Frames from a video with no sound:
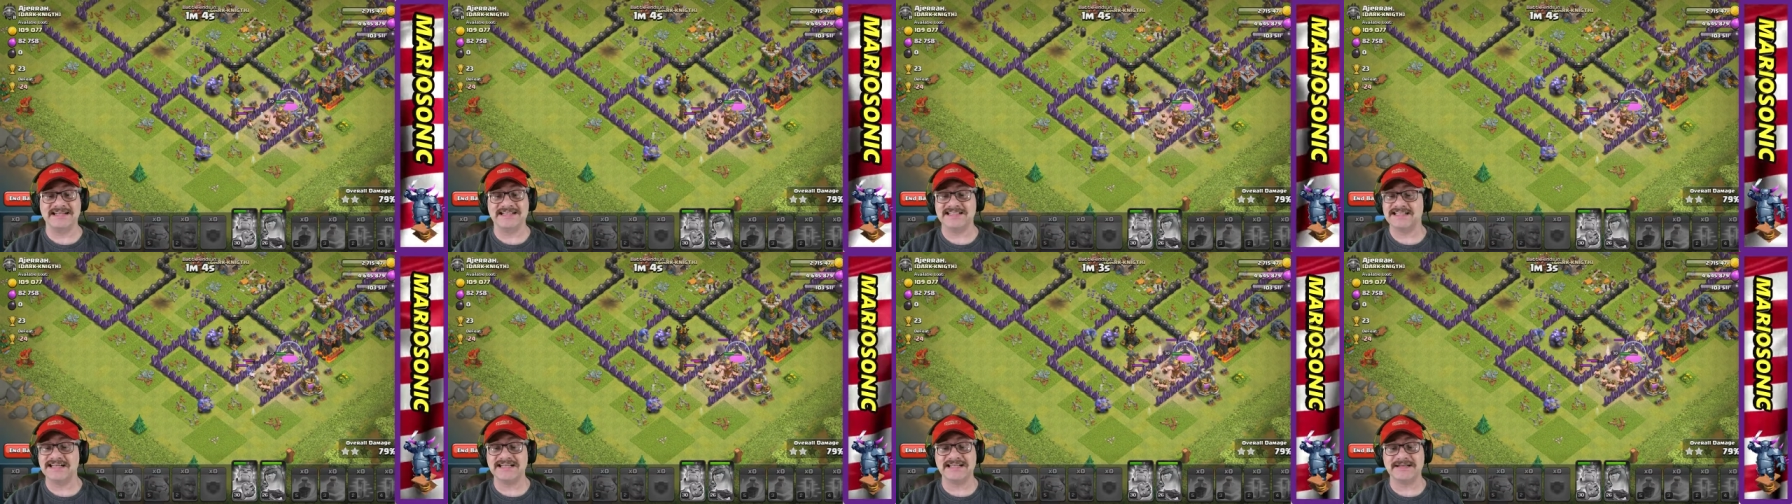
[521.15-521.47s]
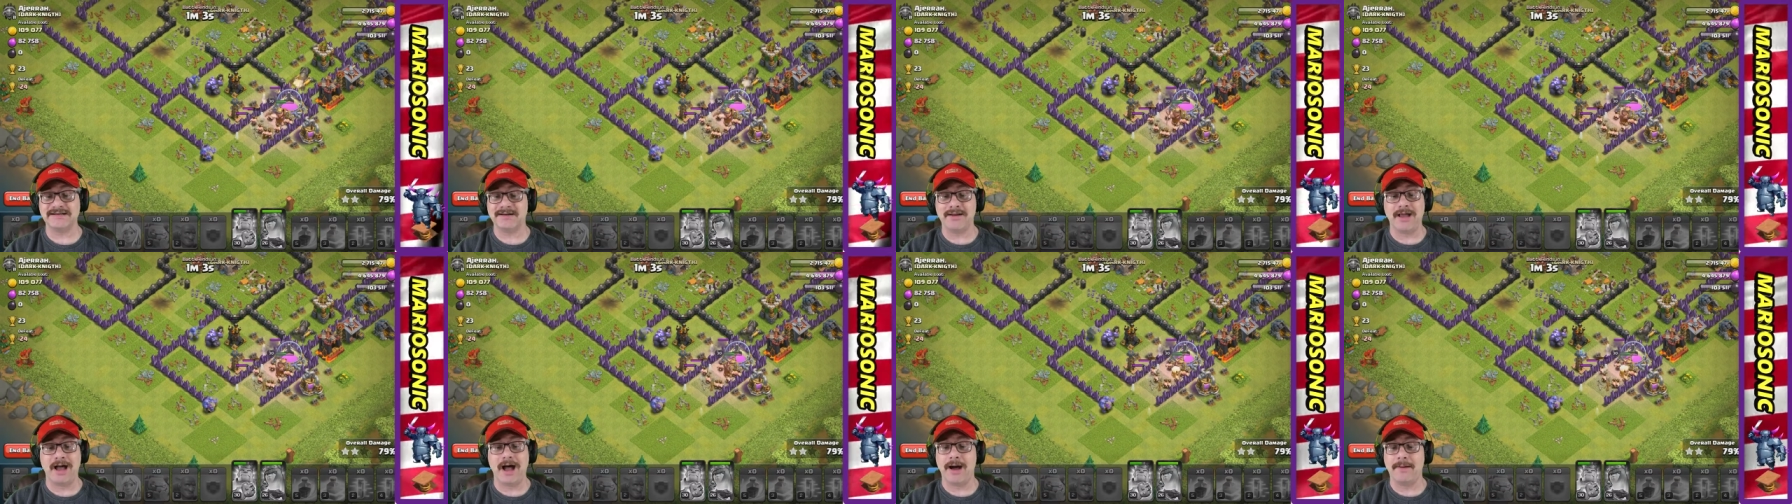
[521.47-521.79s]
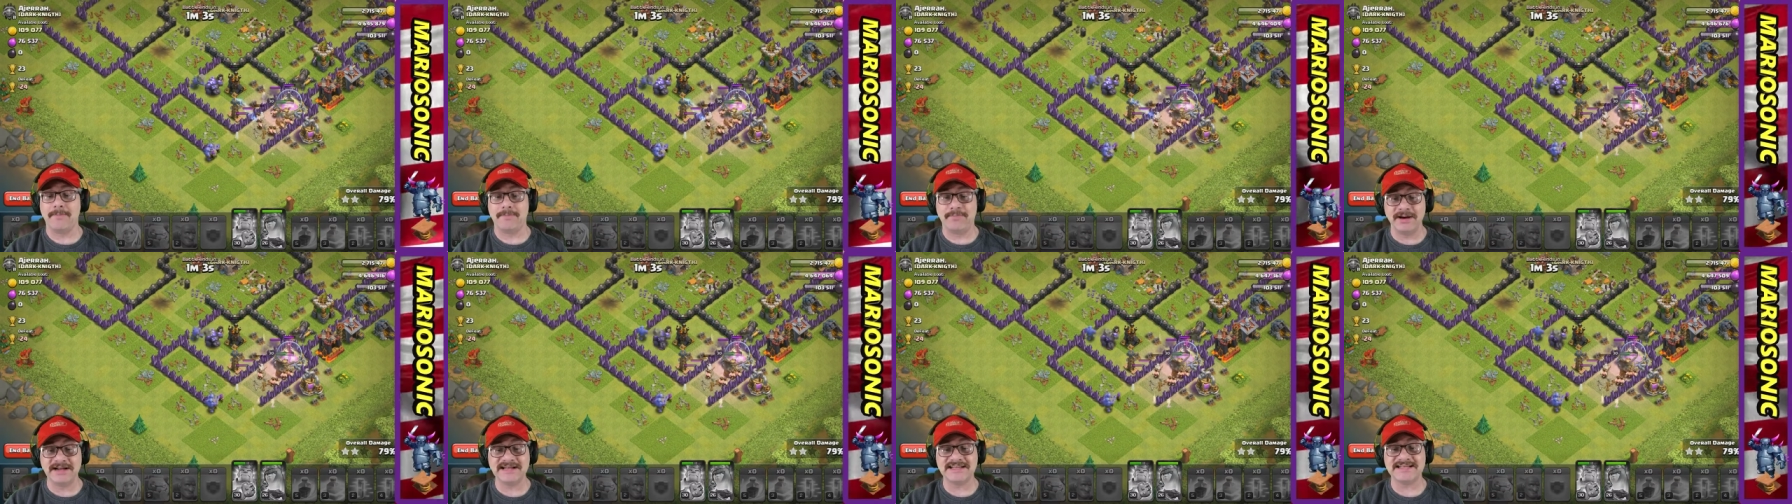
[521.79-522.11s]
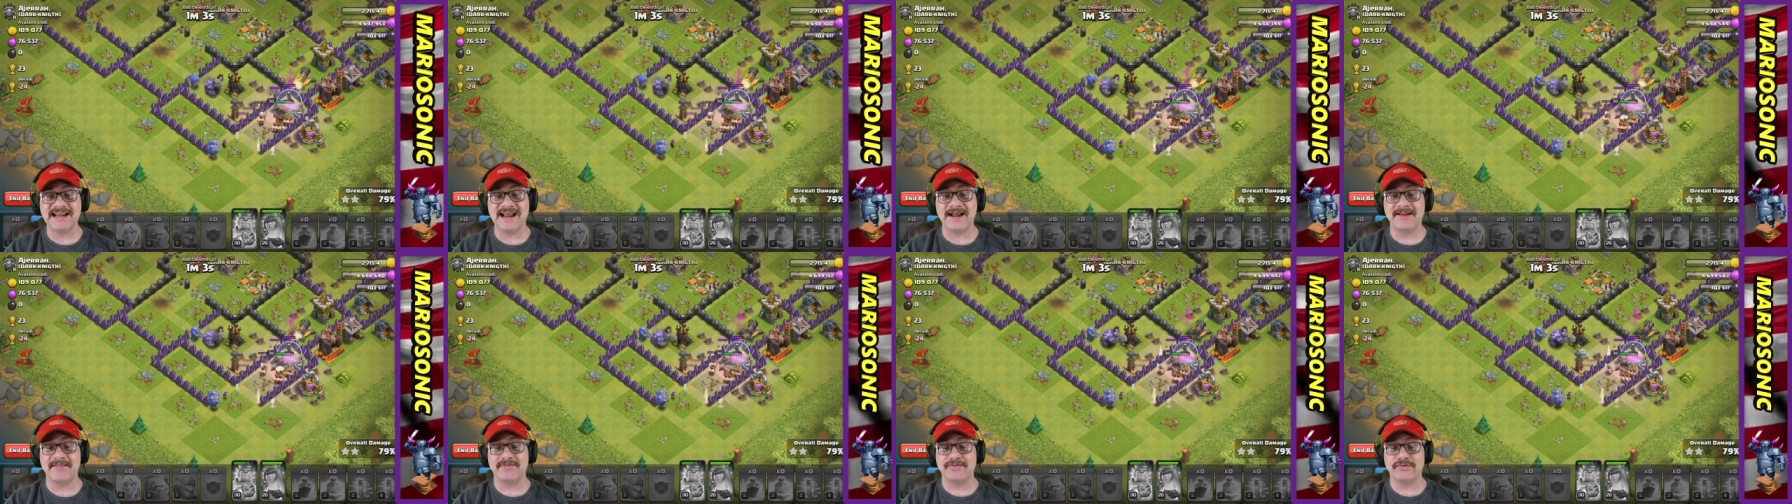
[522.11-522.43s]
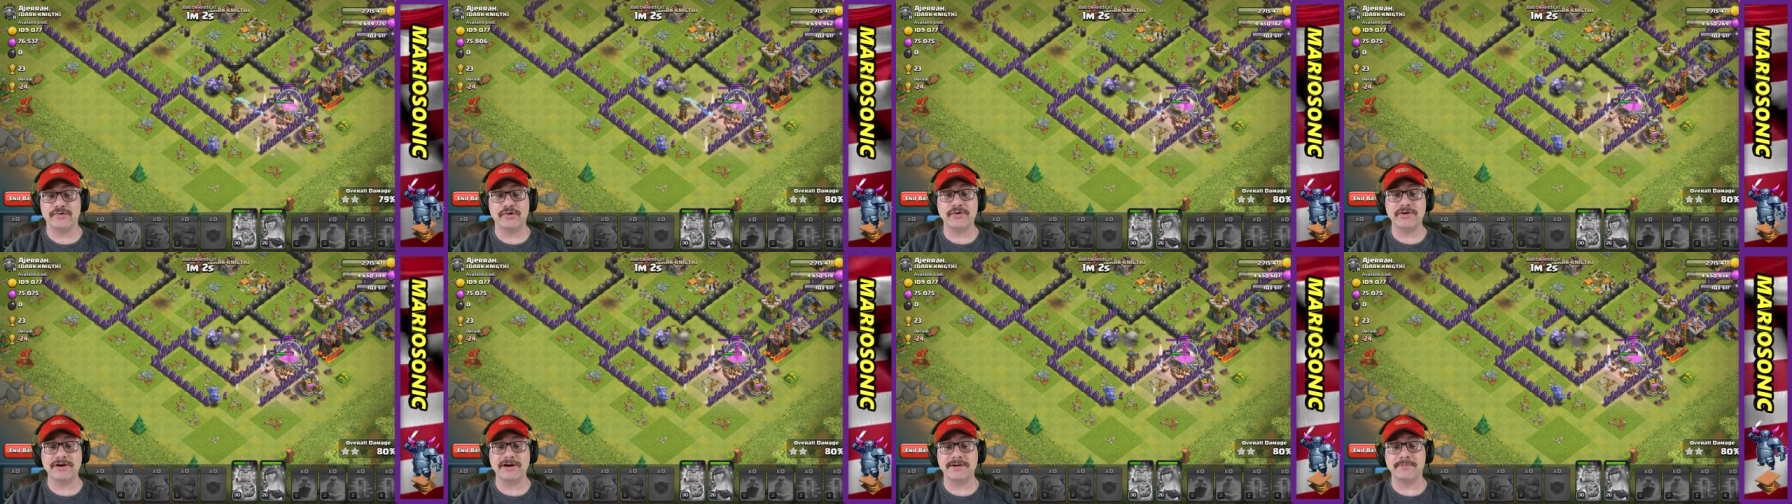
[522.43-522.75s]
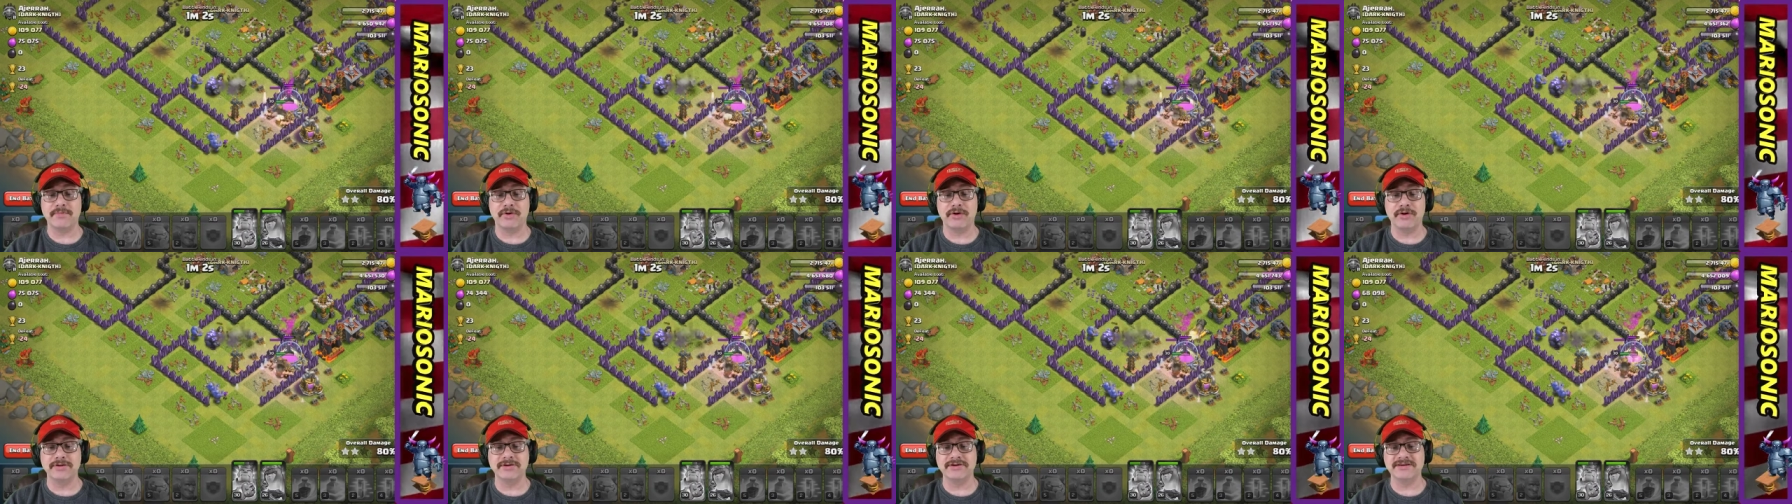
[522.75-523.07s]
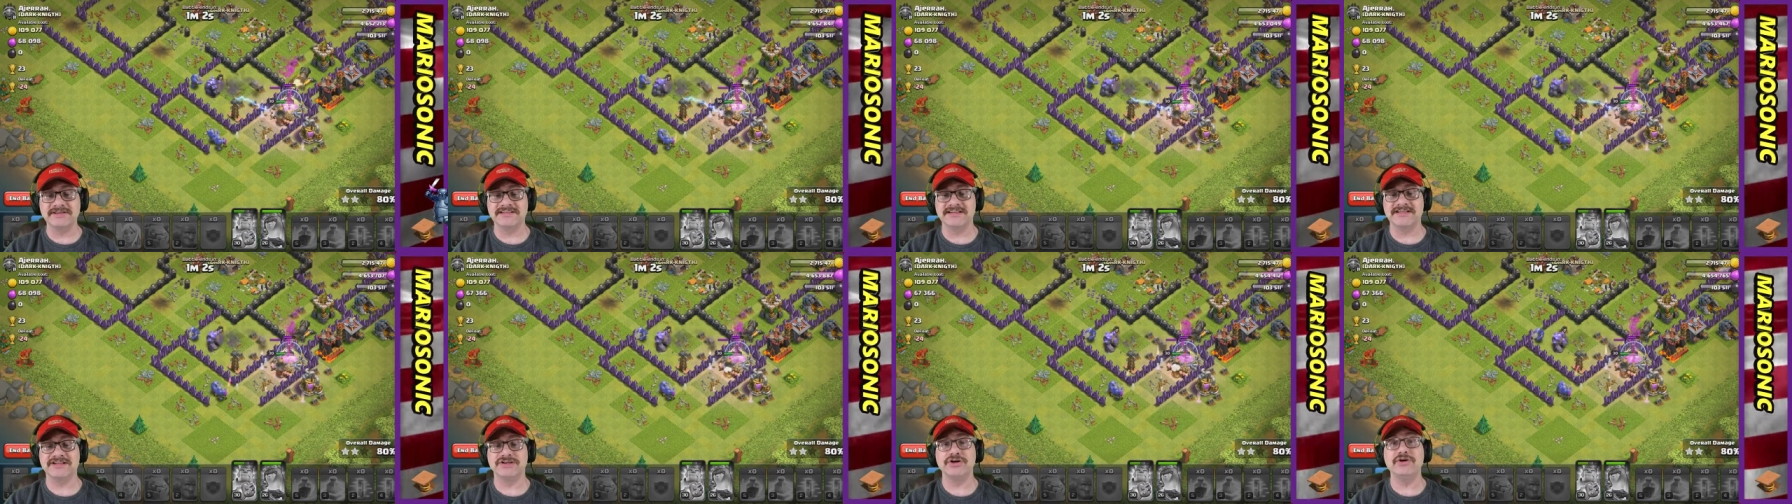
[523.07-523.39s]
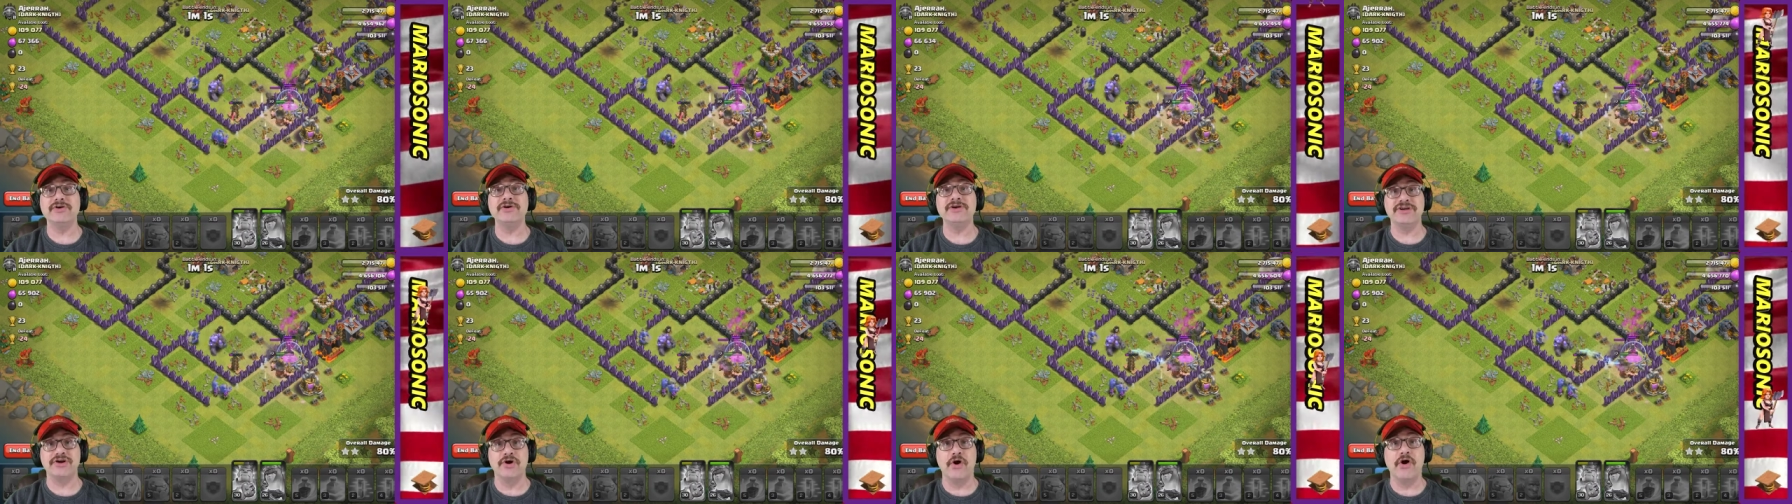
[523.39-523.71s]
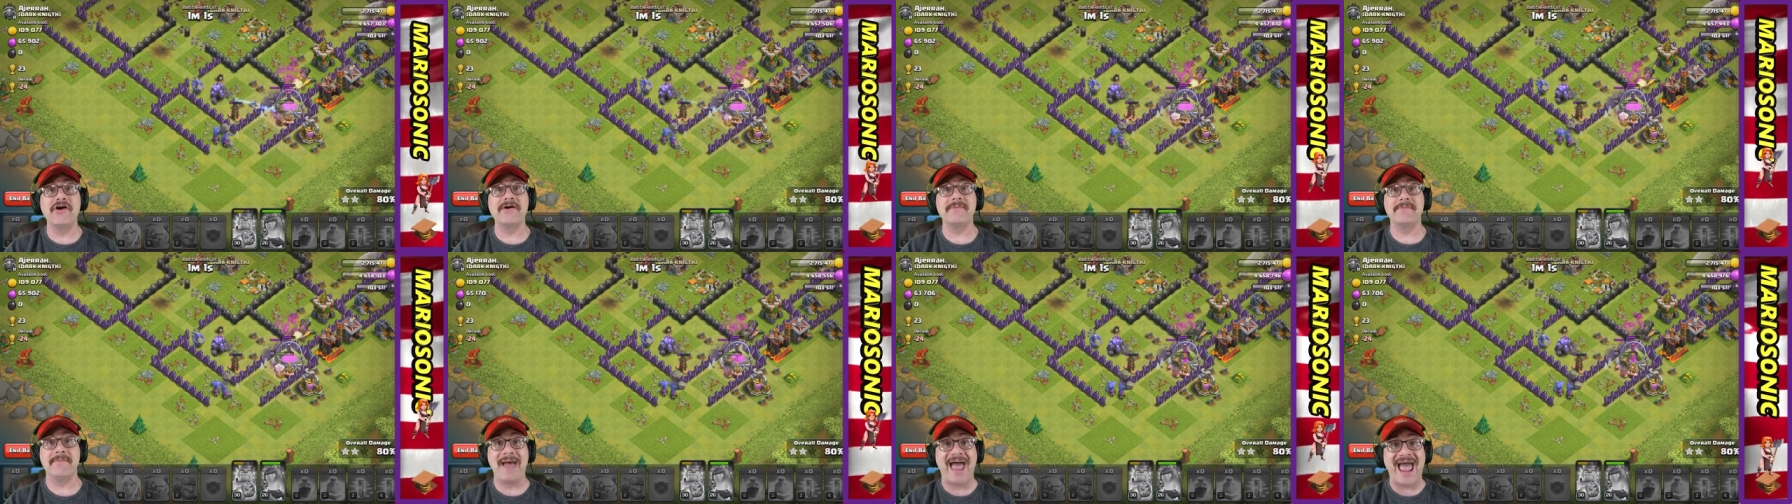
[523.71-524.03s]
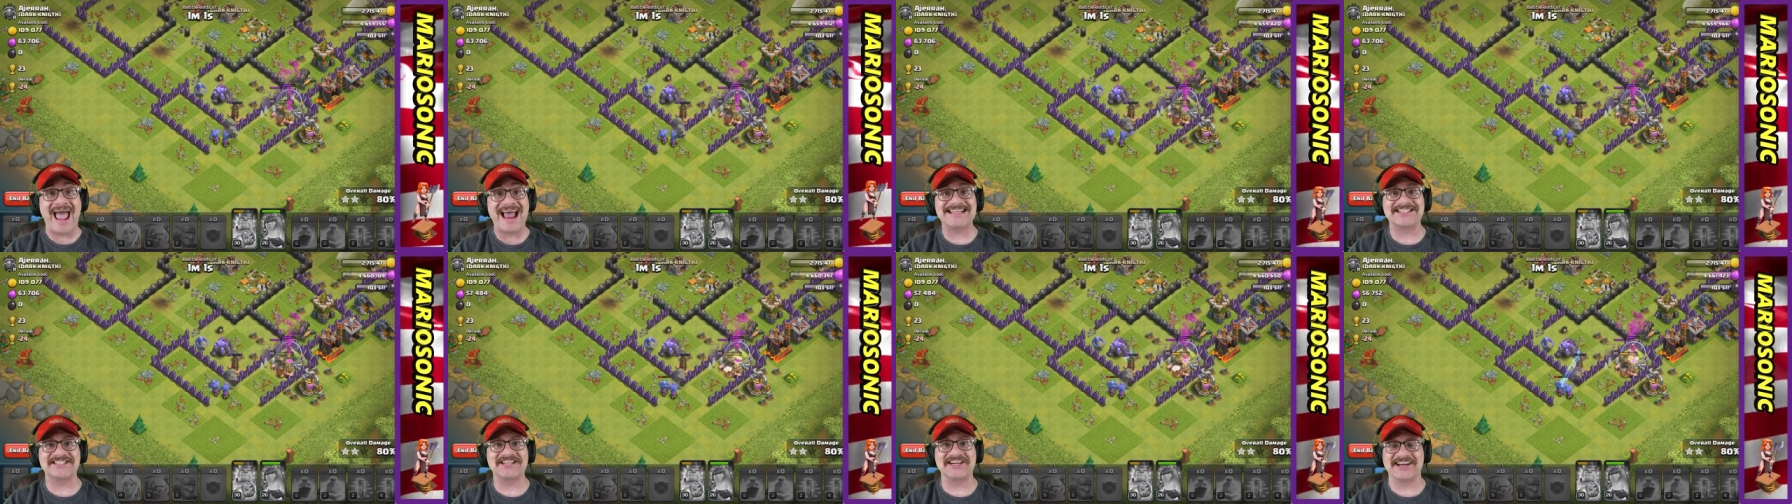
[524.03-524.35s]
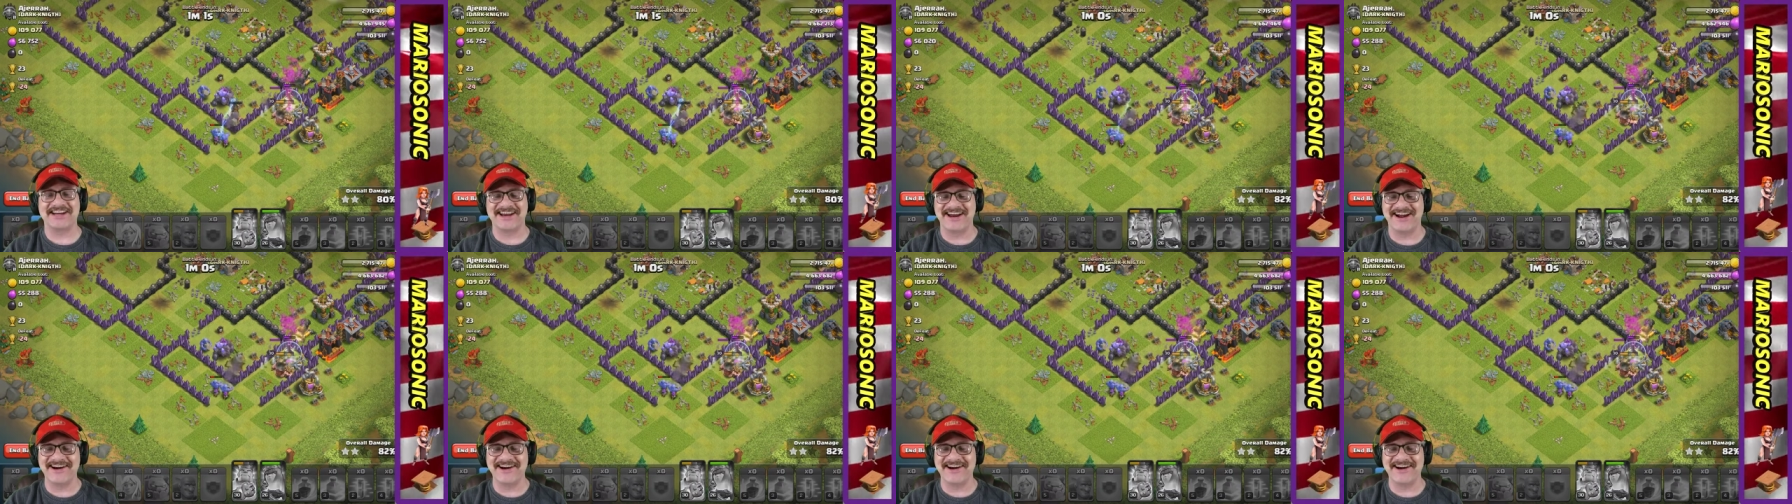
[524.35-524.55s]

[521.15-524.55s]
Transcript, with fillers: Just uh, uh bust that, throw your boulders, and do your magic.